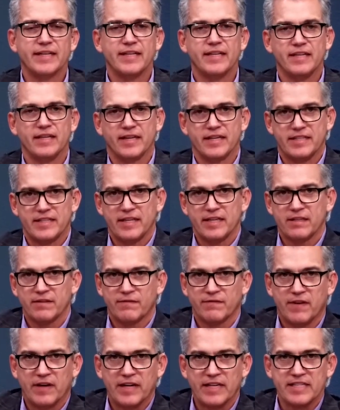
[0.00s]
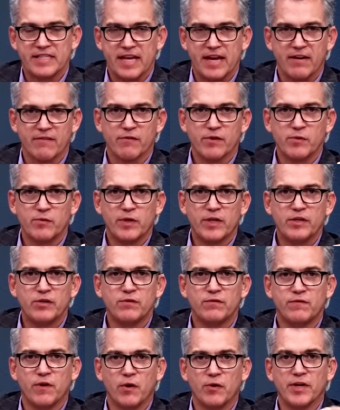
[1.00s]
He identifies everyone
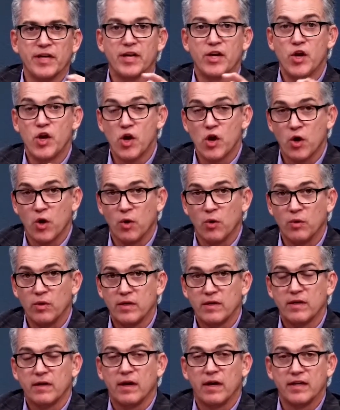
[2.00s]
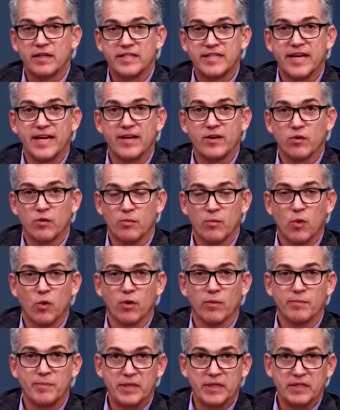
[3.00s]
who voted no on 10 or
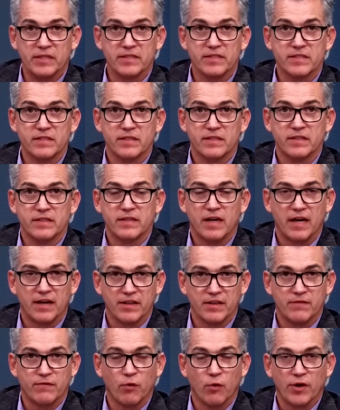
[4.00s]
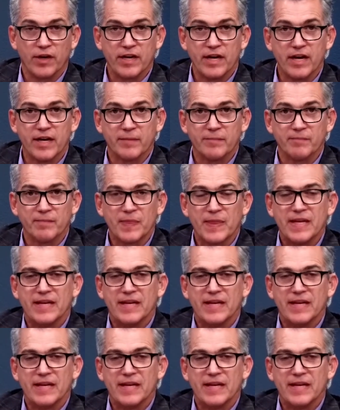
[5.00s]
more bills out of the 49.